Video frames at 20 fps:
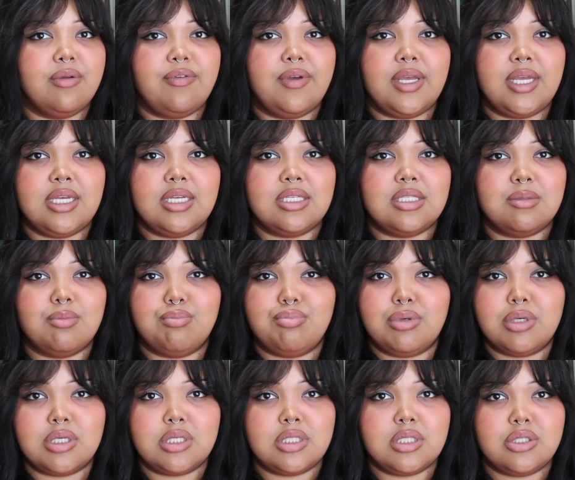of his
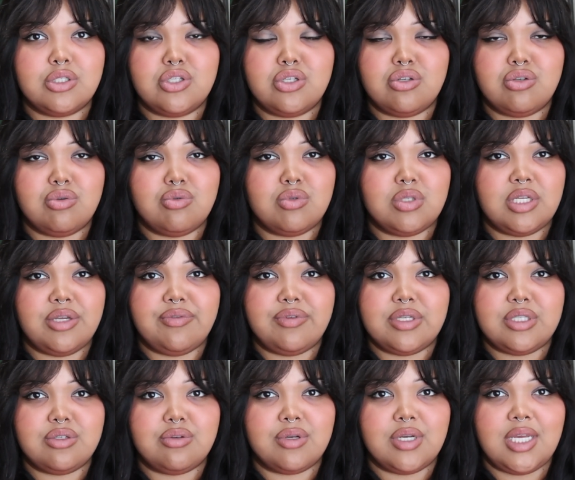books to TV
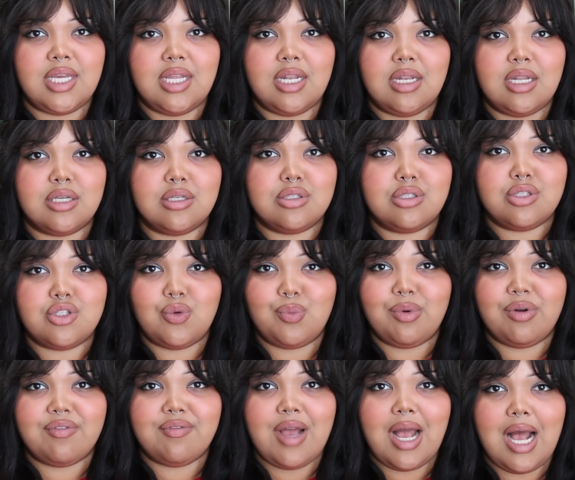screen
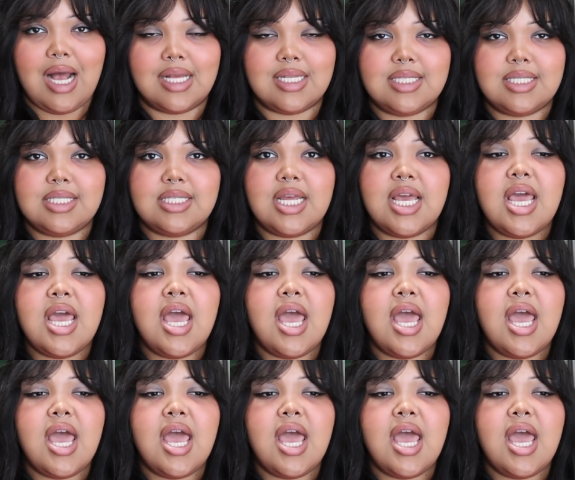super fast,